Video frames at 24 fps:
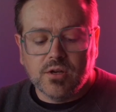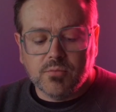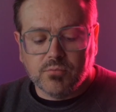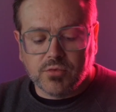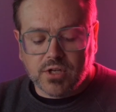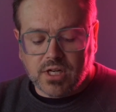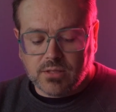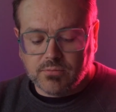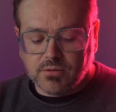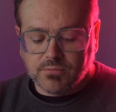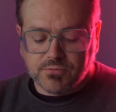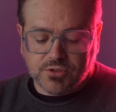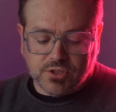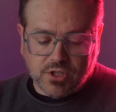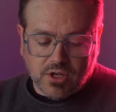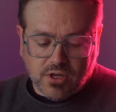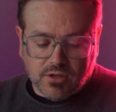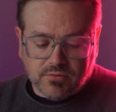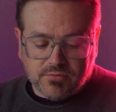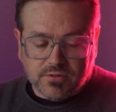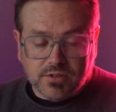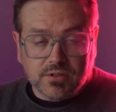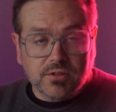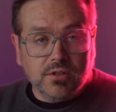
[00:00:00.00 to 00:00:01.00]
problem
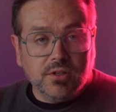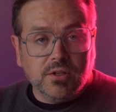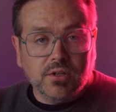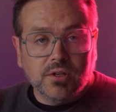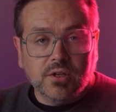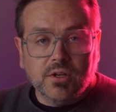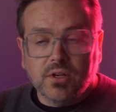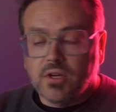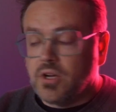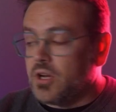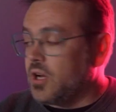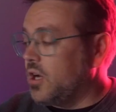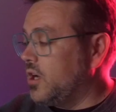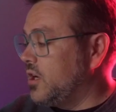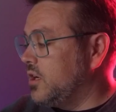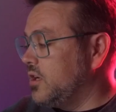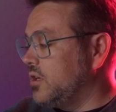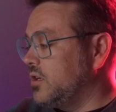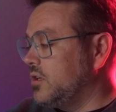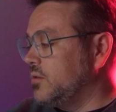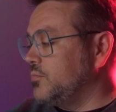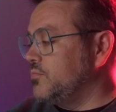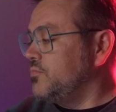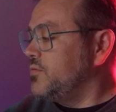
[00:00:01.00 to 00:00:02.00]
solved.
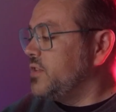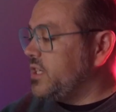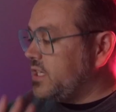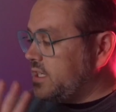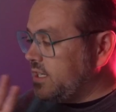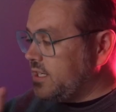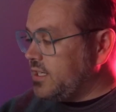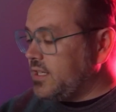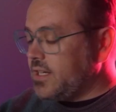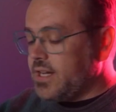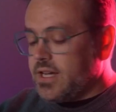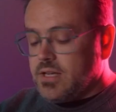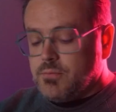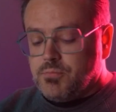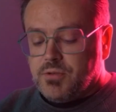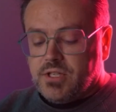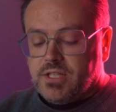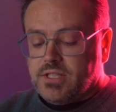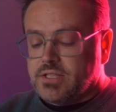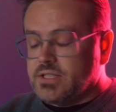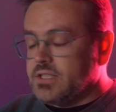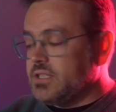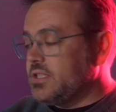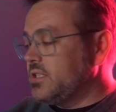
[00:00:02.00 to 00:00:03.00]
Any
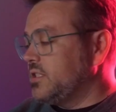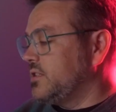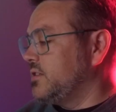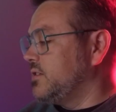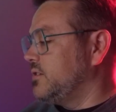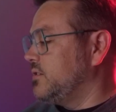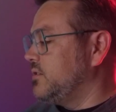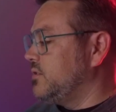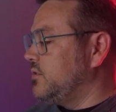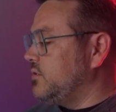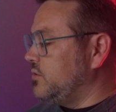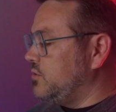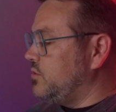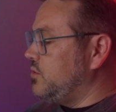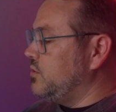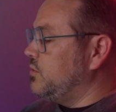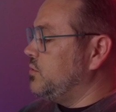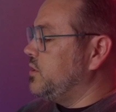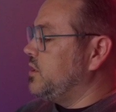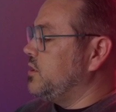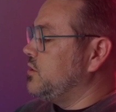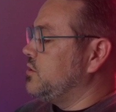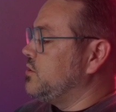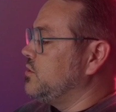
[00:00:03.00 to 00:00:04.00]
eyepiece,
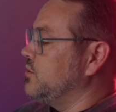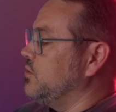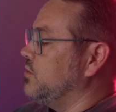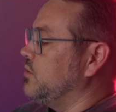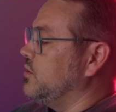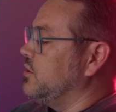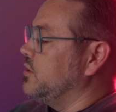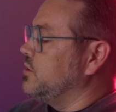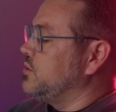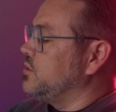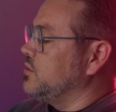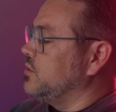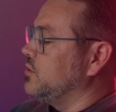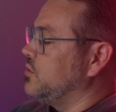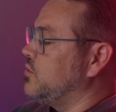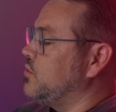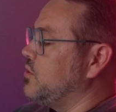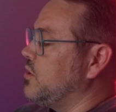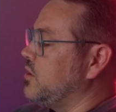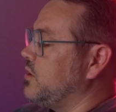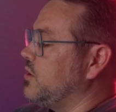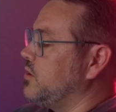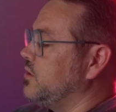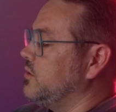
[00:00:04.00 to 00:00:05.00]
2-inch or
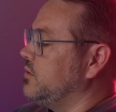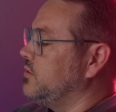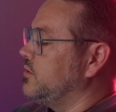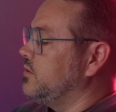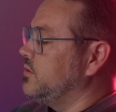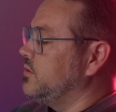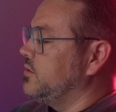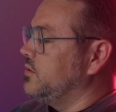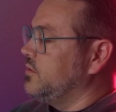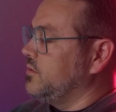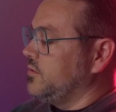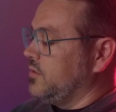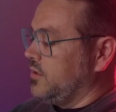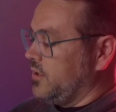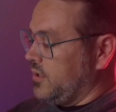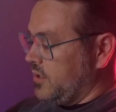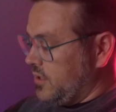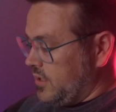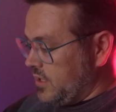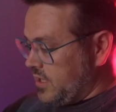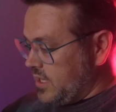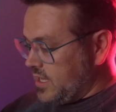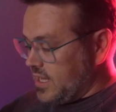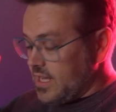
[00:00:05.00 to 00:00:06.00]
1.25",
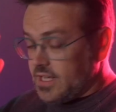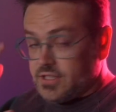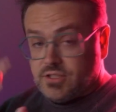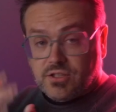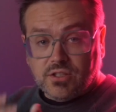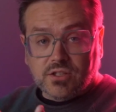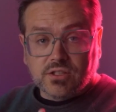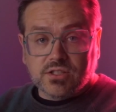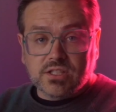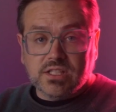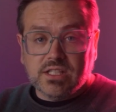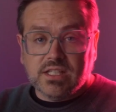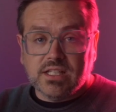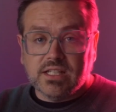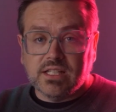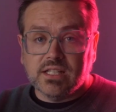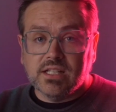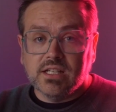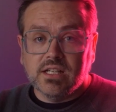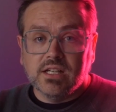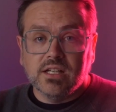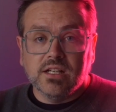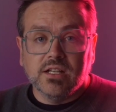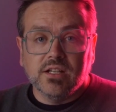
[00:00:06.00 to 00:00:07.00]
as you can see,
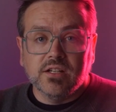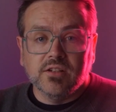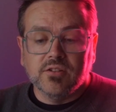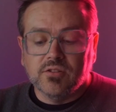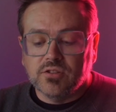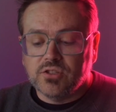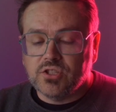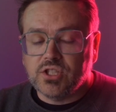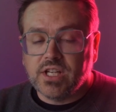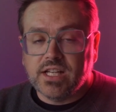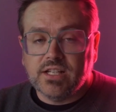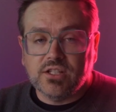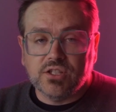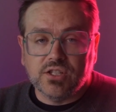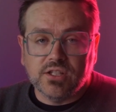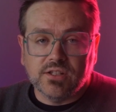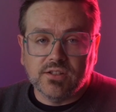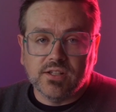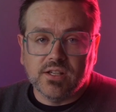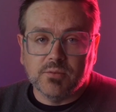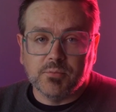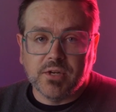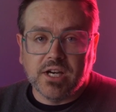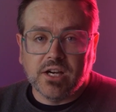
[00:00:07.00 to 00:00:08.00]
changing
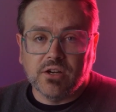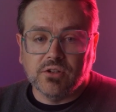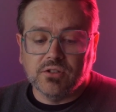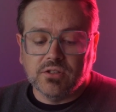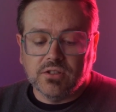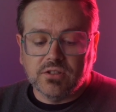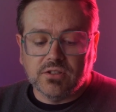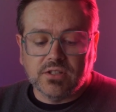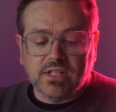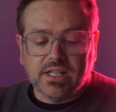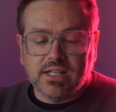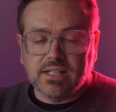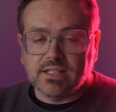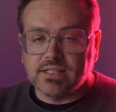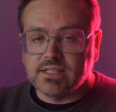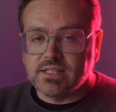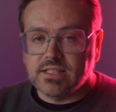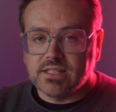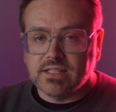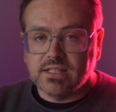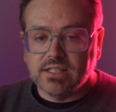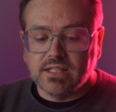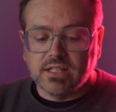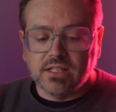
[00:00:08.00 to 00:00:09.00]
them out
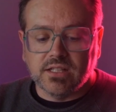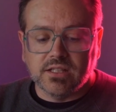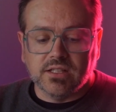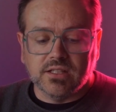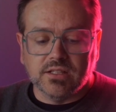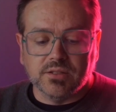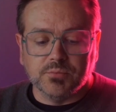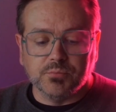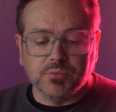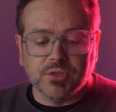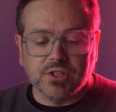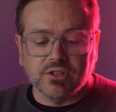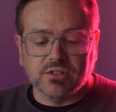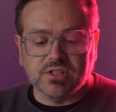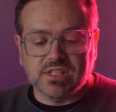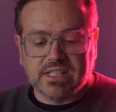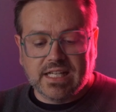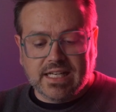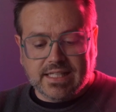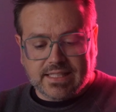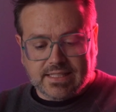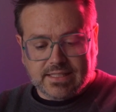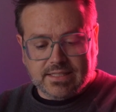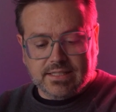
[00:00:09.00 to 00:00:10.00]
takes mere
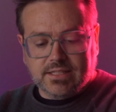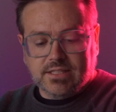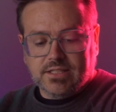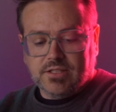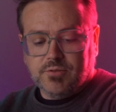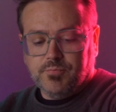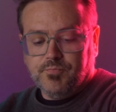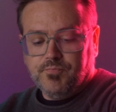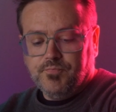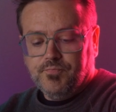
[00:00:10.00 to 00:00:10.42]
seconds.